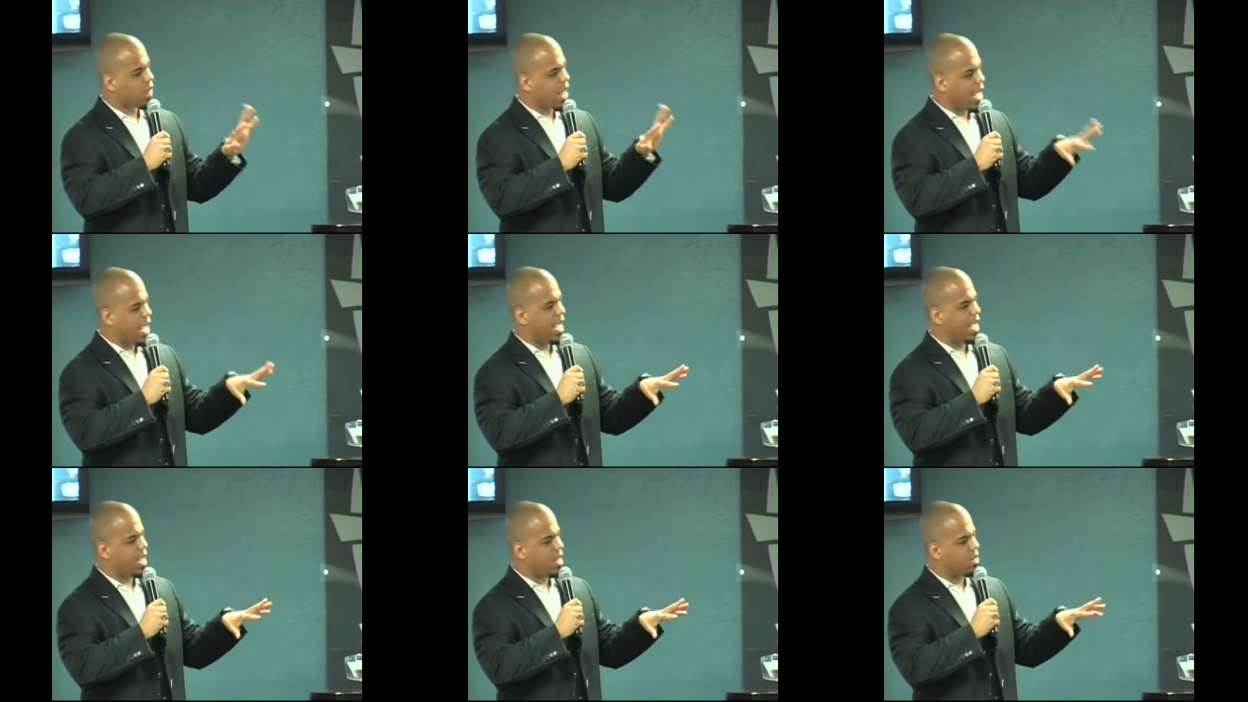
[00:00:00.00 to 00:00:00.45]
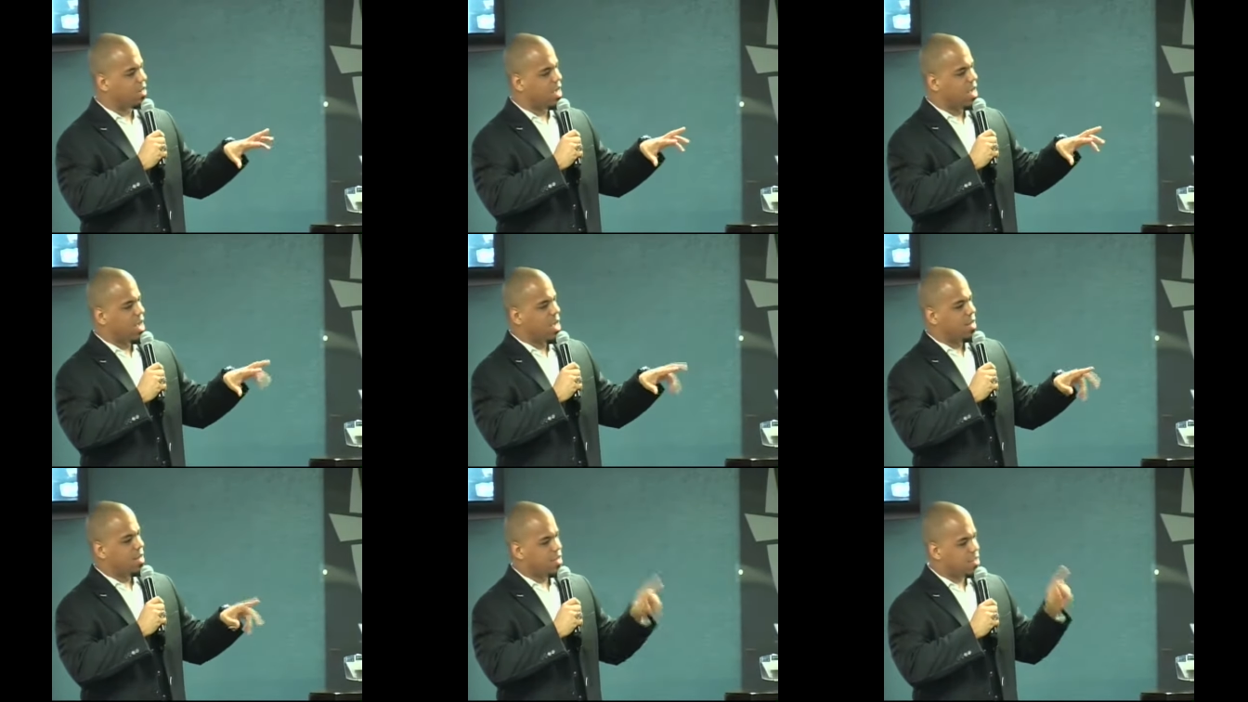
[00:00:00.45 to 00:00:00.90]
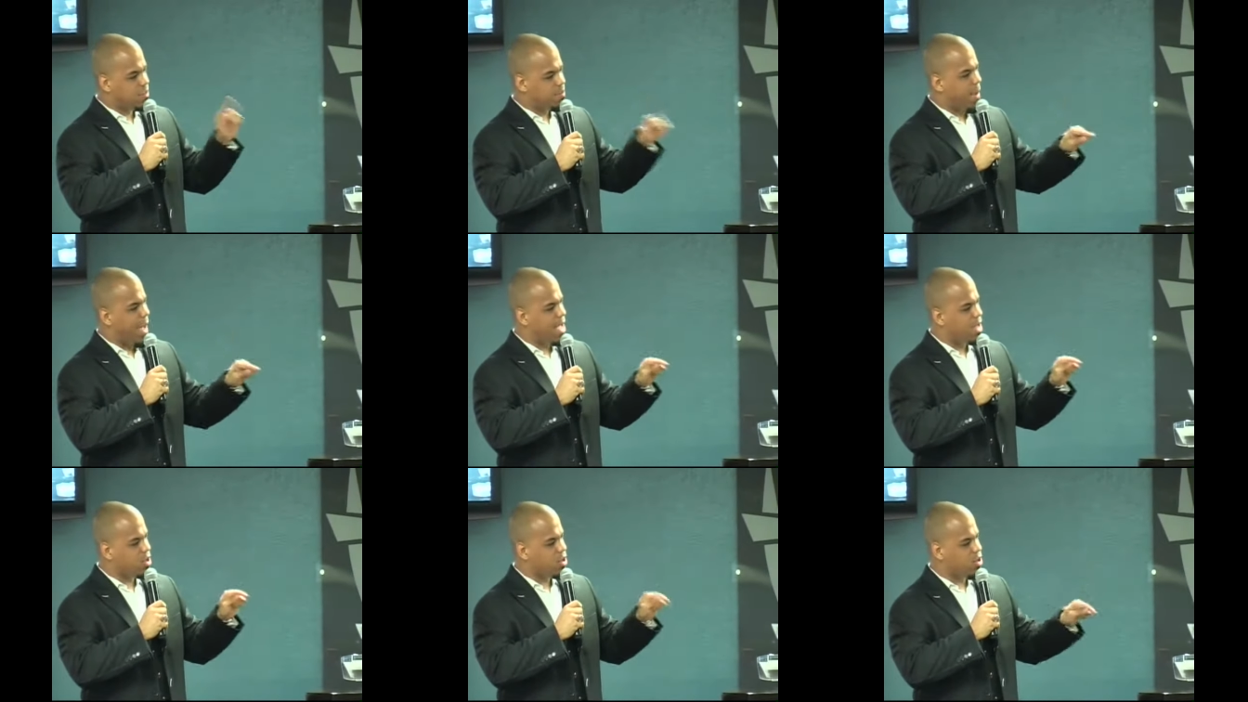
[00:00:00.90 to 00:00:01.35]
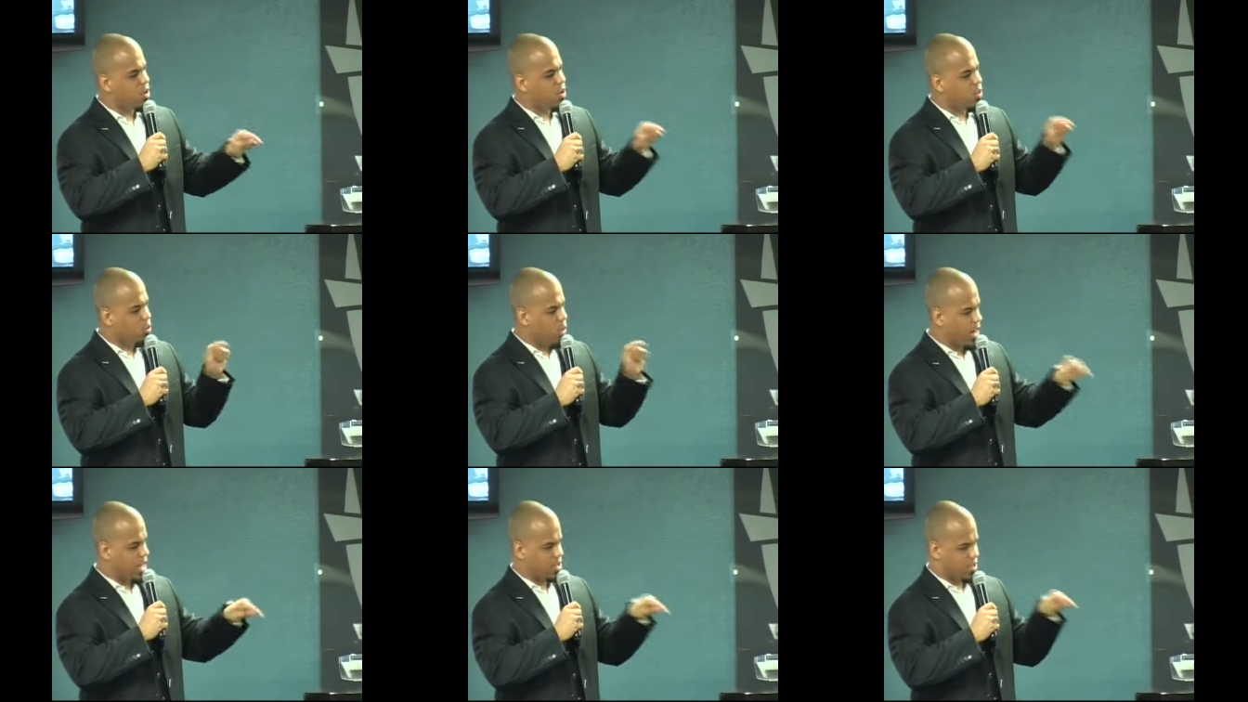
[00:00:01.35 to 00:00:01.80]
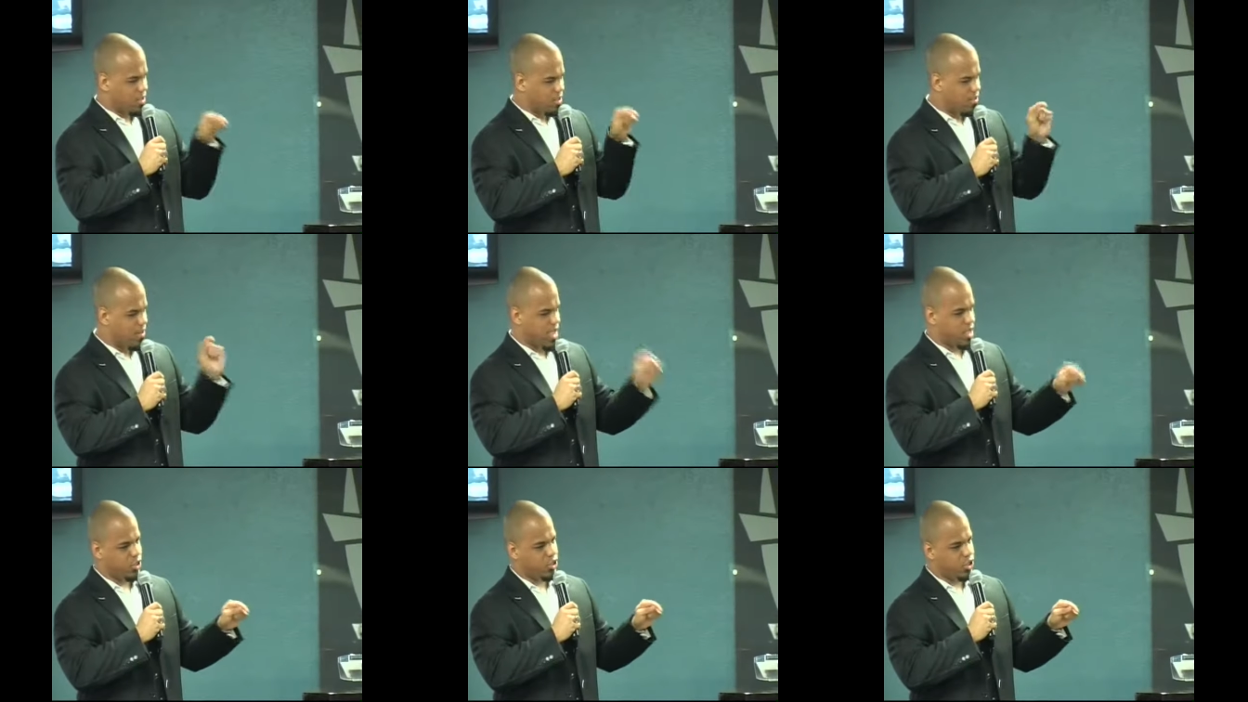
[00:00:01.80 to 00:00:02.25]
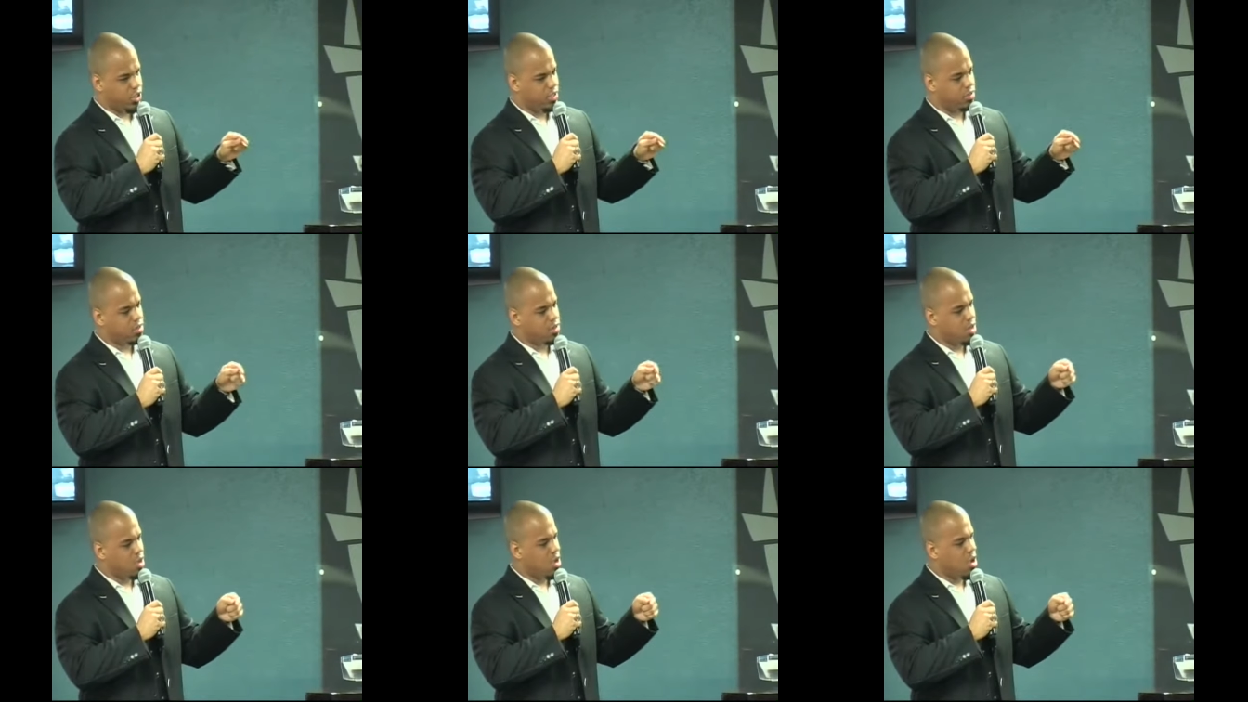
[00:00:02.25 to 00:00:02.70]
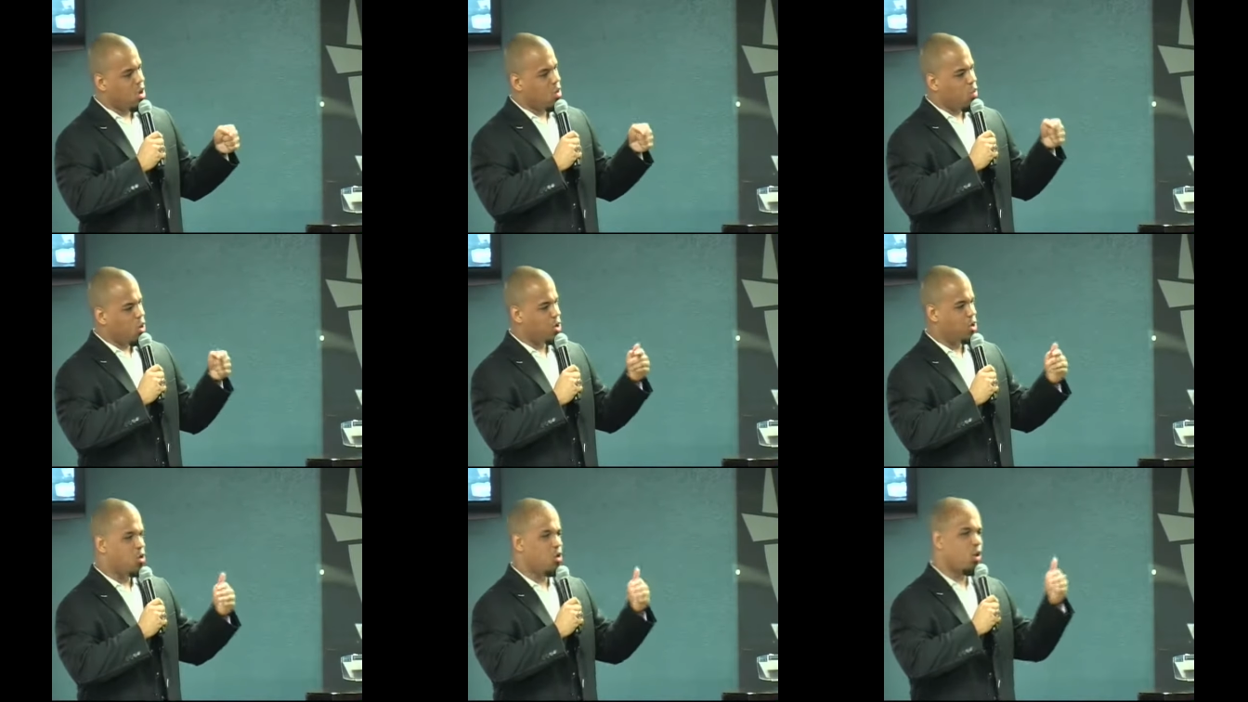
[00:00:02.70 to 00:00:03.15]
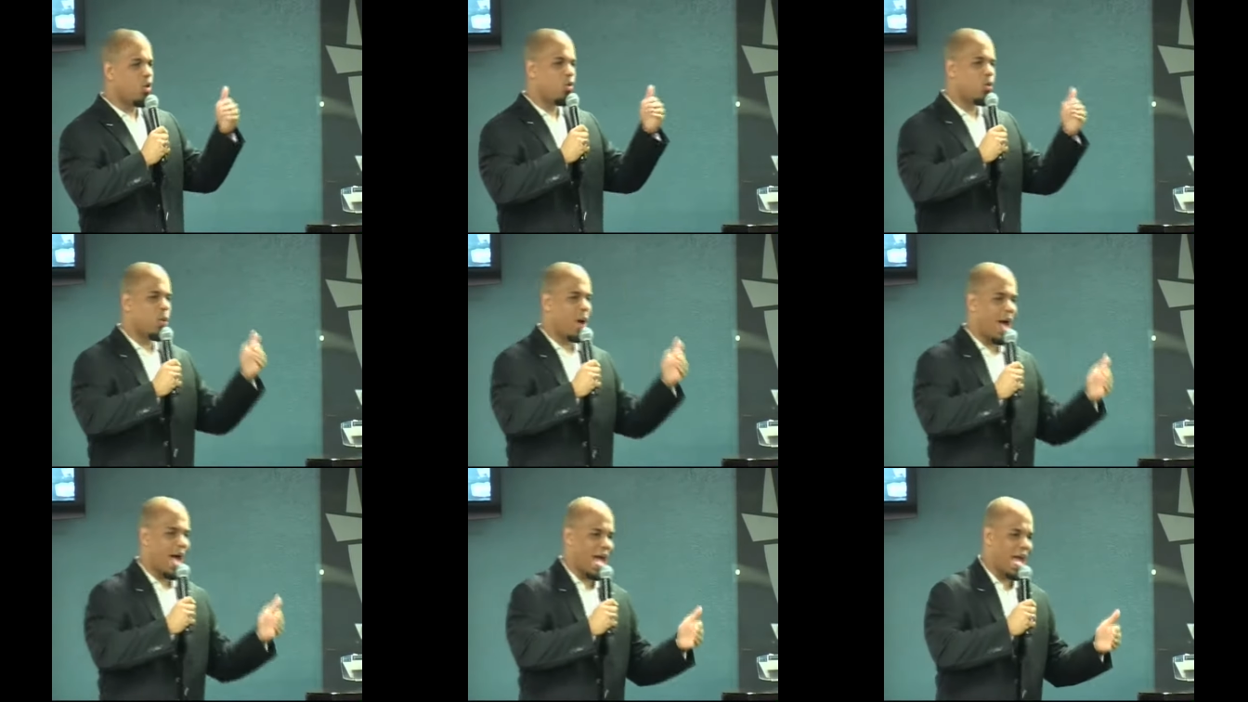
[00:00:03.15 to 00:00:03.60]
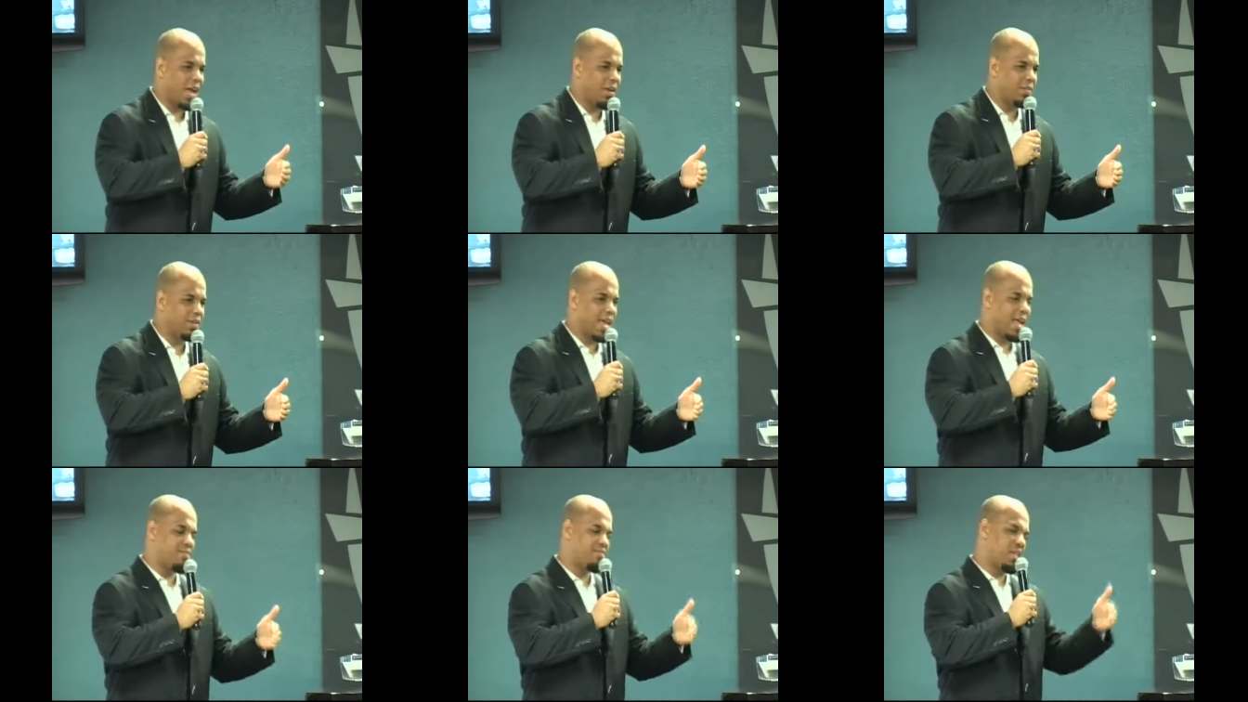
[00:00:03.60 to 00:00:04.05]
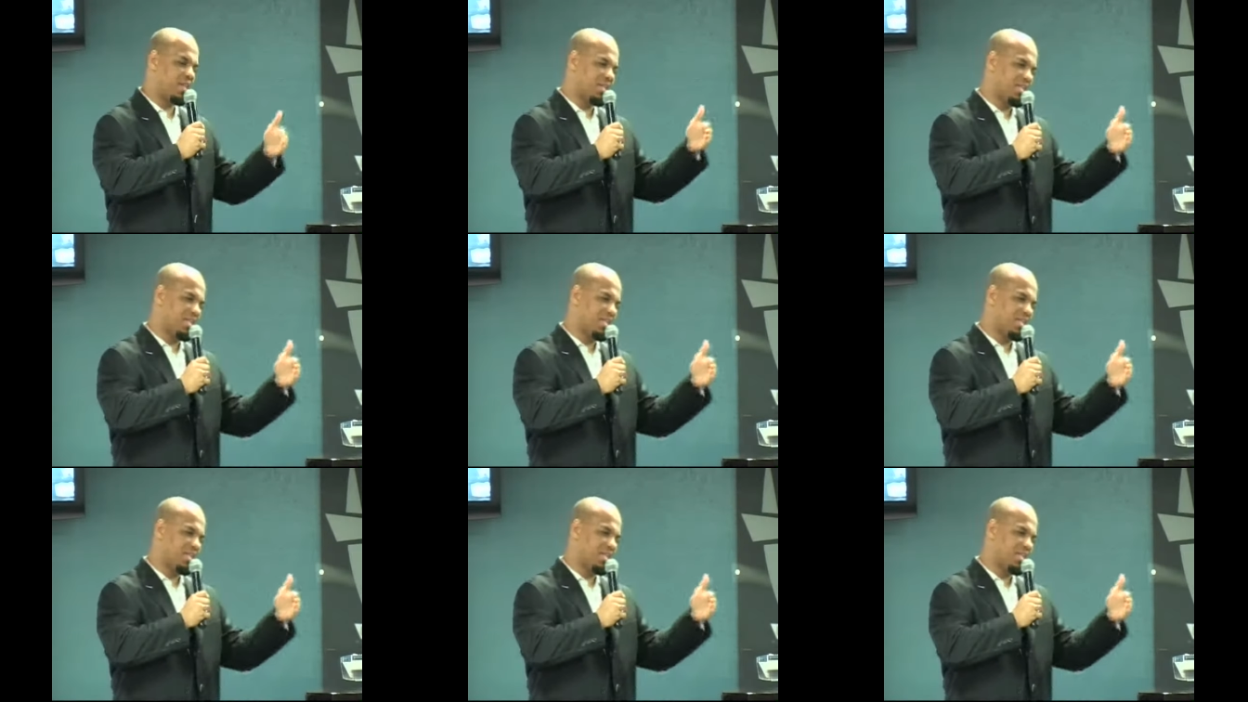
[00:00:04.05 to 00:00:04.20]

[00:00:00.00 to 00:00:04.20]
and despite your reservation, when you arrived at the